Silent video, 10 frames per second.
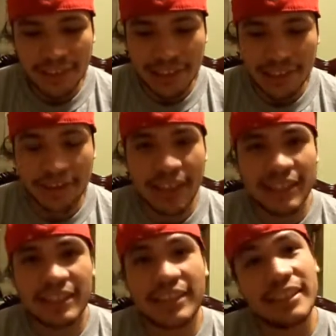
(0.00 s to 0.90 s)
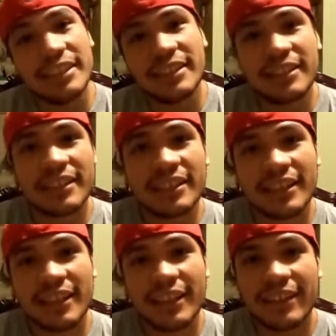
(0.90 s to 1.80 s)
you guys see
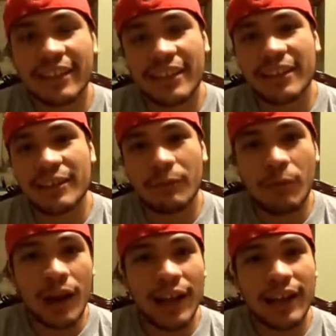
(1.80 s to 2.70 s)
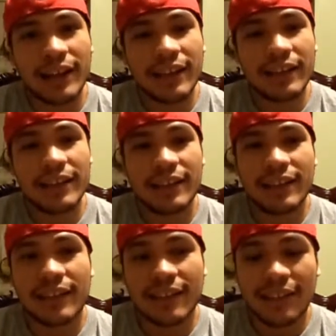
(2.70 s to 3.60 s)
why
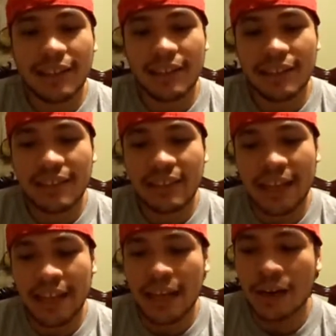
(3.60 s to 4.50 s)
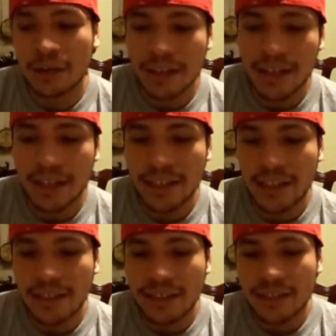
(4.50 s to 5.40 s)
the 8-hour
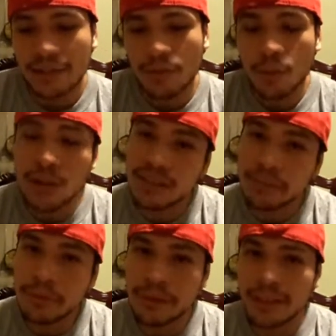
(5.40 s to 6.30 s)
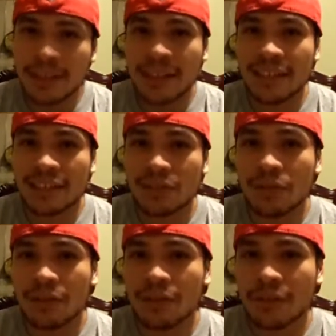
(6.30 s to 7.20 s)
day was important and is no
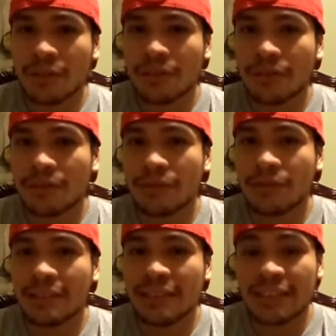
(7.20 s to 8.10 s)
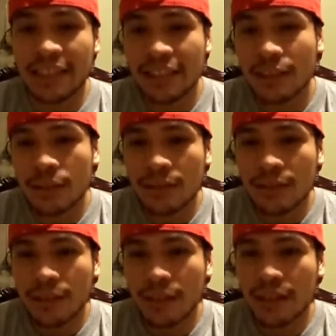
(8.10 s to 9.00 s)
longer needed
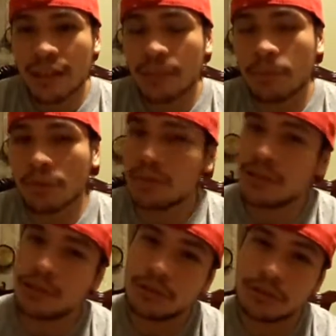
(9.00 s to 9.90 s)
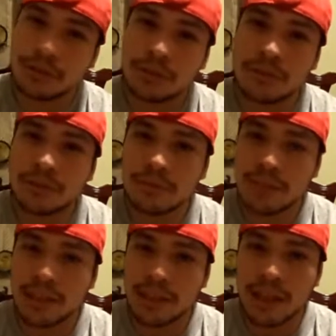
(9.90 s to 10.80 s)
in a post-industrial
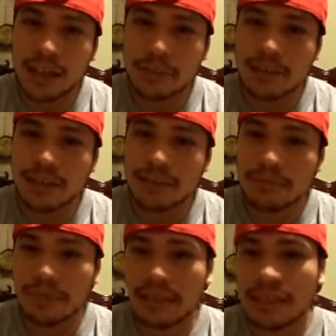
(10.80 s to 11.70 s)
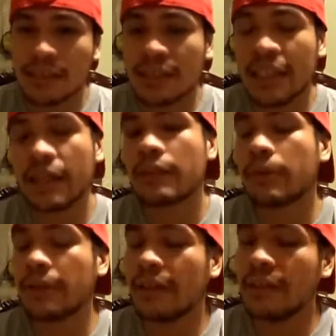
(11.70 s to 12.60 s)
economy, because the 8-hour
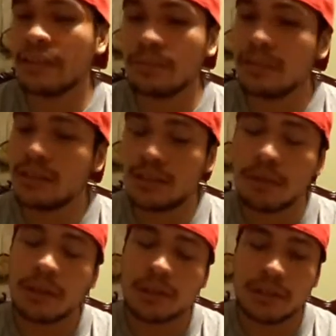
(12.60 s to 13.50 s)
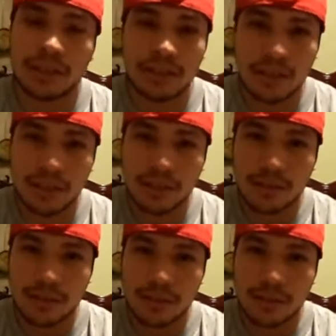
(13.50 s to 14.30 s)
workday simply does not work in the United States.